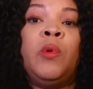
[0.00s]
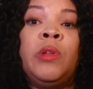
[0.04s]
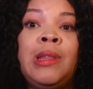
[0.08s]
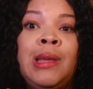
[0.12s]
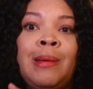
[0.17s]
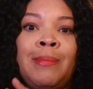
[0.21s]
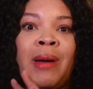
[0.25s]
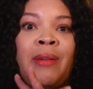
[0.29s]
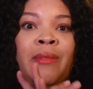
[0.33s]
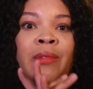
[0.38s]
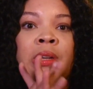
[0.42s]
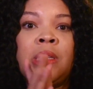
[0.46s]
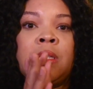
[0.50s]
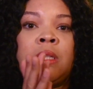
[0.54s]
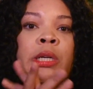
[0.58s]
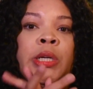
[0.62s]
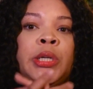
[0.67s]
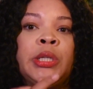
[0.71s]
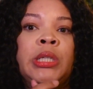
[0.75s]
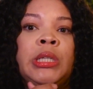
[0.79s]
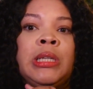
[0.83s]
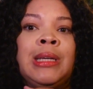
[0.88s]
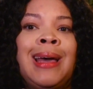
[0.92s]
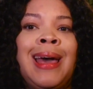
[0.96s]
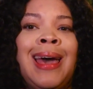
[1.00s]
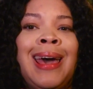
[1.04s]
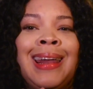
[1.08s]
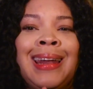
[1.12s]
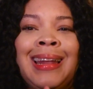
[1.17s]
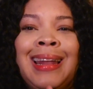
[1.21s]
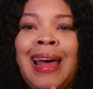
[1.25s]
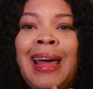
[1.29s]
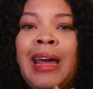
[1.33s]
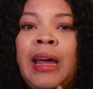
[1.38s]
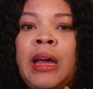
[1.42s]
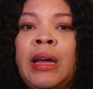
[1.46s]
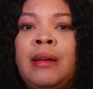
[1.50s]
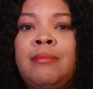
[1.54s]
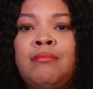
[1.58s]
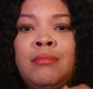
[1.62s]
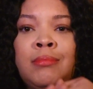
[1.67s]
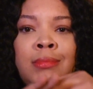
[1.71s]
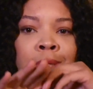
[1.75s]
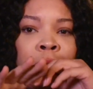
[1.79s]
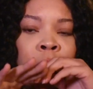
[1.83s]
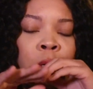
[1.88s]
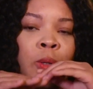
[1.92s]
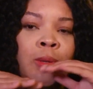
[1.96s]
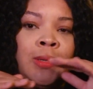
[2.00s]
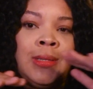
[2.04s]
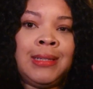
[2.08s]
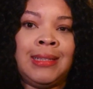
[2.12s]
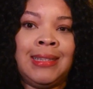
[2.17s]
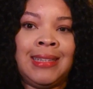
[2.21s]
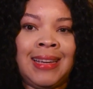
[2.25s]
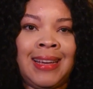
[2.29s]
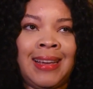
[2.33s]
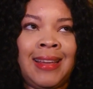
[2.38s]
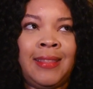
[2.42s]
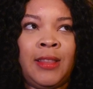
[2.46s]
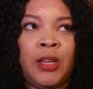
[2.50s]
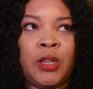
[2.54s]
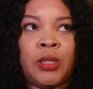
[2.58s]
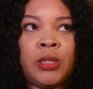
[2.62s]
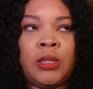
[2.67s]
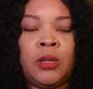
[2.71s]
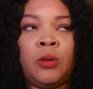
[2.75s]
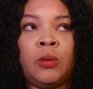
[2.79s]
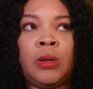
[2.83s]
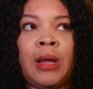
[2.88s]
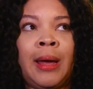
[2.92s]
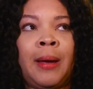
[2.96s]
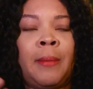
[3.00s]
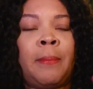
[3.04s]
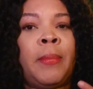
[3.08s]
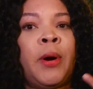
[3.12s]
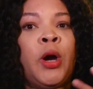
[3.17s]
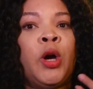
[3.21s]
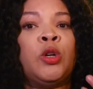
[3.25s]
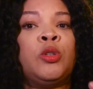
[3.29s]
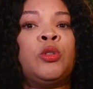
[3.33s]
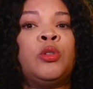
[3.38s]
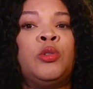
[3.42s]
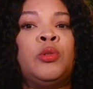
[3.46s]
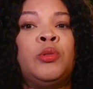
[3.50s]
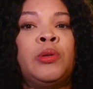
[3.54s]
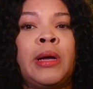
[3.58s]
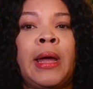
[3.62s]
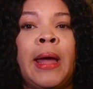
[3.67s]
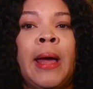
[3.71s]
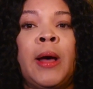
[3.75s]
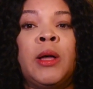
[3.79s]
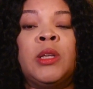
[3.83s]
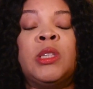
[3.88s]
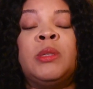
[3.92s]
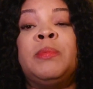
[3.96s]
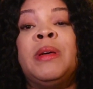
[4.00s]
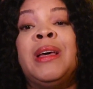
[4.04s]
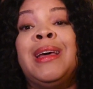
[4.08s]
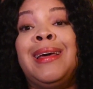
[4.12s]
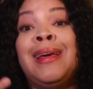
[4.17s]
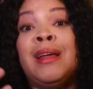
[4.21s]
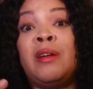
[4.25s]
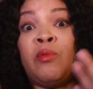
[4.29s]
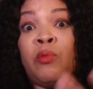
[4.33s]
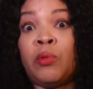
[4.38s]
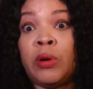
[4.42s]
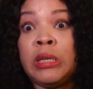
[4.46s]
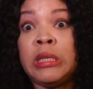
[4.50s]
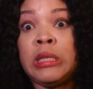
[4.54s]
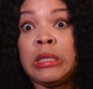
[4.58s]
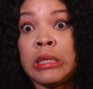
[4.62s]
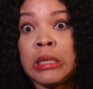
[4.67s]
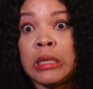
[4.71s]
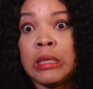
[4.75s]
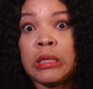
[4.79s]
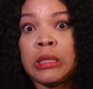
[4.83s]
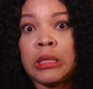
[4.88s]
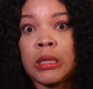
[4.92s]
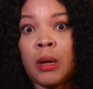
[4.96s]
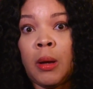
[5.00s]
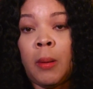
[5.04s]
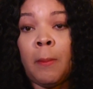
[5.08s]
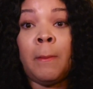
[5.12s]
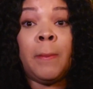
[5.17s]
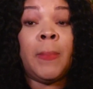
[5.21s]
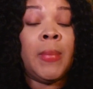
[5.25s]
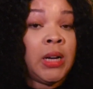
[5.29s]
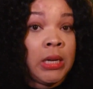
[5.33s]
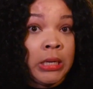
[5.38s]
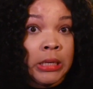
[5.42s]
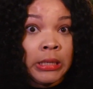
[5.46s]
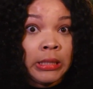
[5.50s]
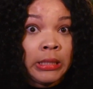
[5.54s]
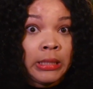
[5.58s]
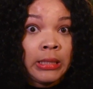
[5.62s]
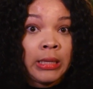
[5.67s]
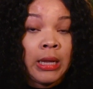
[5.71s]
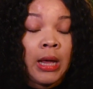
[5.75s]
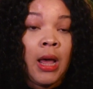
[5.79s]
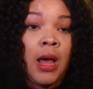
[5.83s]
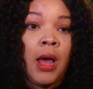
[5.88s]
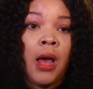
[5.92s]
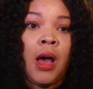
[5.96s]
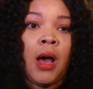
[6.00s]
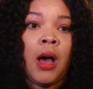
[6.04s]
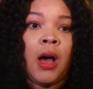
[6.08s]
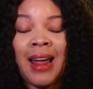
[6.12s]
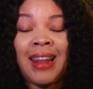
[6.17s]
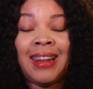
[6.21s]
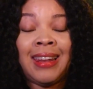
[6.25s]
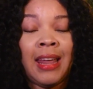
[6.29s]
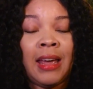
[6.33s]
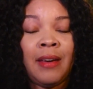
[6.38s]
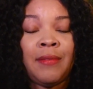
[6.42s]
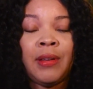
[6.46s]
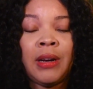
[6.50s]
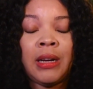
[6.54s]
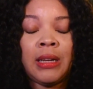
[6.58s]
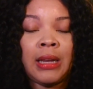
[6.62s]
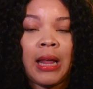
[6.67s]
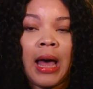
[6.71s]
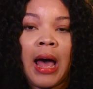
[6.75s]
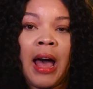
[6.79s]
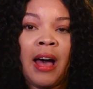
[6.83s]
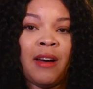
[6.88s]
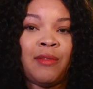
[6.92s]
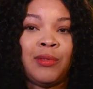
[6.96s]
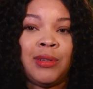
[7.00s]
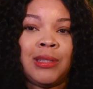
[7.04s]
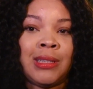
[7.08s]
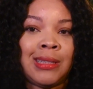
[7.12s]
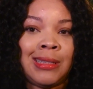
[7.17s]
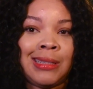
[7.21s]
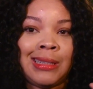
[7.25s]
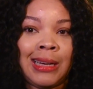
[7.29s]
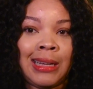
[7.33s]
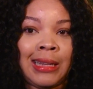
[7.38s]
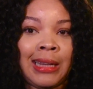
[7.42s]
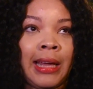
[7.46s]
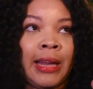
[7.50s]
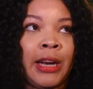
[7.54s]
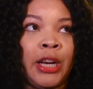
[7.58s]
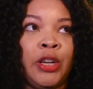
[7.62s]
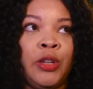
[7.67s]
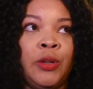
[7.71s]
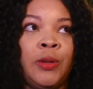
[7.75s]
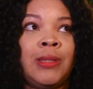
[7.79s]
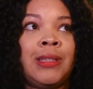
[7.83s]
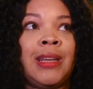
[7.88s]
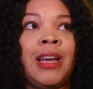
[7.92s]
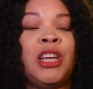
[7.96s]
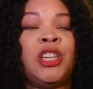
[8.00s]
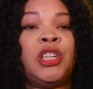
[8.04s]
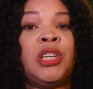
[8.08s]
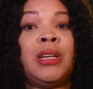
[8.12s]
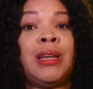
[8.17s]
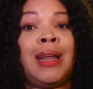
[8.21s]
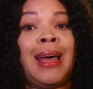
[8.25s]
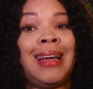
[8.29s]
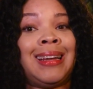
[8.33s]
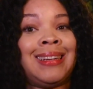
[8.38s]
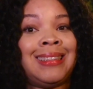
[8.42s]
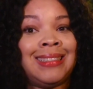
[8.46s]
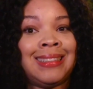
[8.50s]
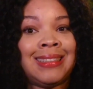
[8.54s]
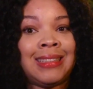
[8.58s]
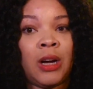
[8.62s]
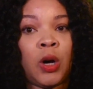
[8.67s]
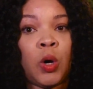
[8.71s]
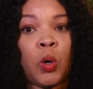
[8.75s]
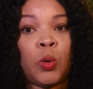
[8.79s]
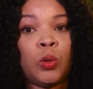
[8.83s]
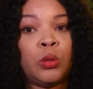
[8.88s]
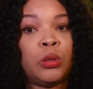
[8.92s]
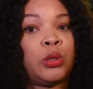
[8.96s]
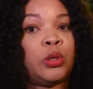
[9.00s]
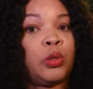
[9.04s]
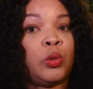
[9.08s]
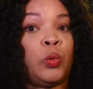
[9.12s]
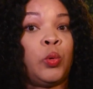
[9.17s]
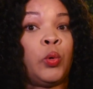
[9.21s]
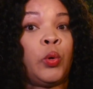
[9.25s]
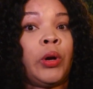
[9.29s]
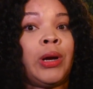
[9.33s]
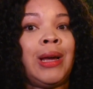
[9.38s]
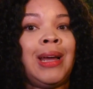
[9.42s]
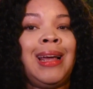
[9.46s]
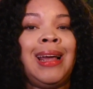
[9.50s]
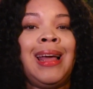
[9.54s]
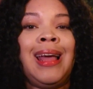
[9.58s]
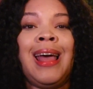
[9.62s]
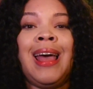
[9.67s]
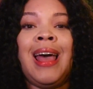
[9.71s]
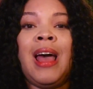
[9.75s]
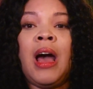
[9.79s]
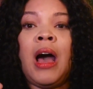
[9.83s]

Within my research, it kind of like goes dead. There's no like personal accounts, but in recent months, 11 Alive, which is an Atlanta news station, like did a whole story.